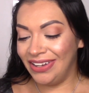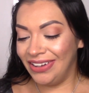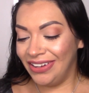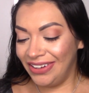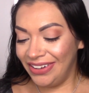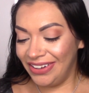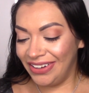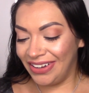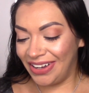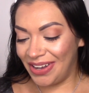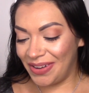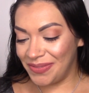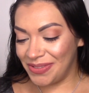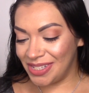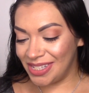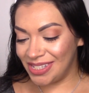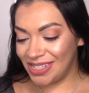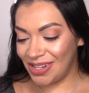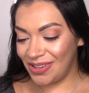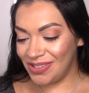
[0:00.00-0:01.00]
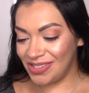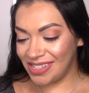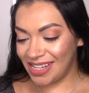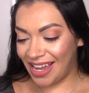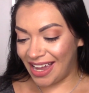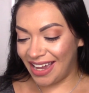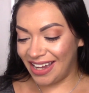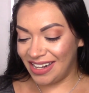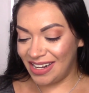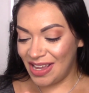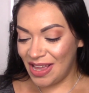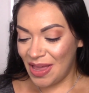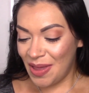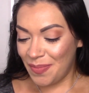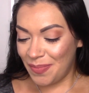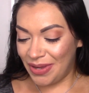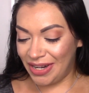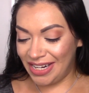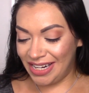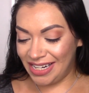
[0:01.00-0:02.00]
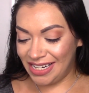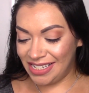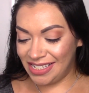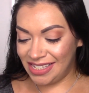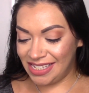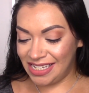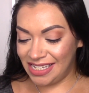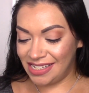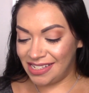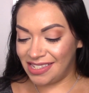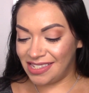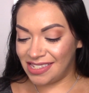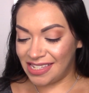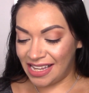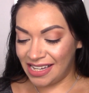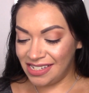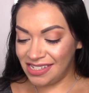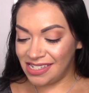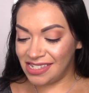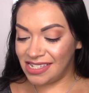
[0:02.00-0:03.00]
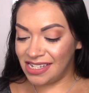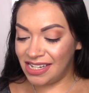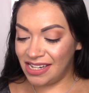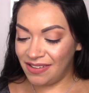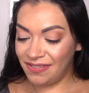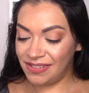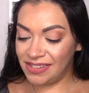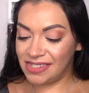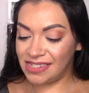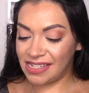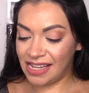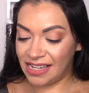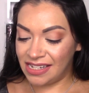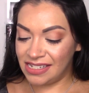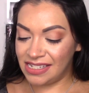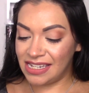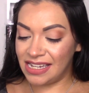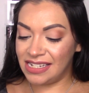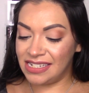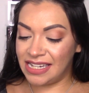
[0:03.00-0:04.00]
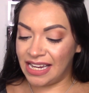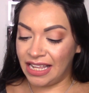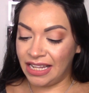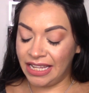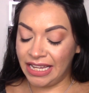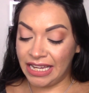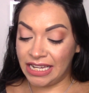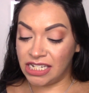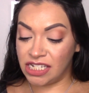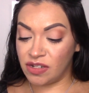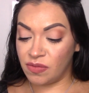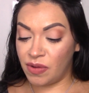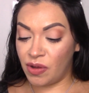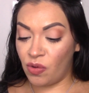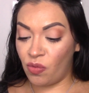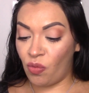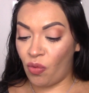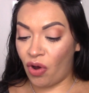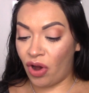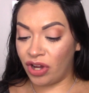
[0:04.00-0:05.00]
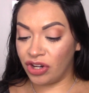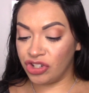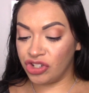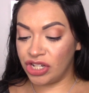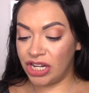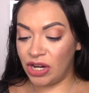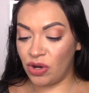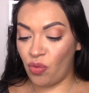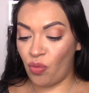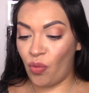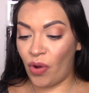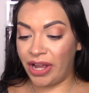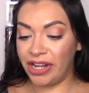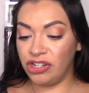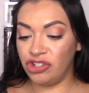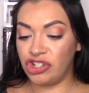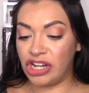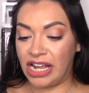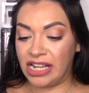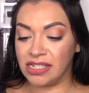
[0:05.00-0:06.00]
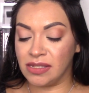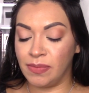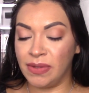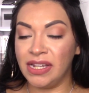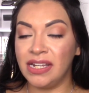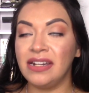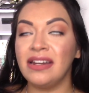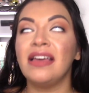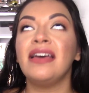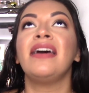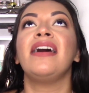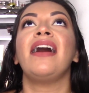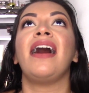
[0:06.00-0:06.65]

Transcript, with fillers: Oh, I'm so sad. But it is the Sensitive Scent Daily Intimate Wash in White Jasmine.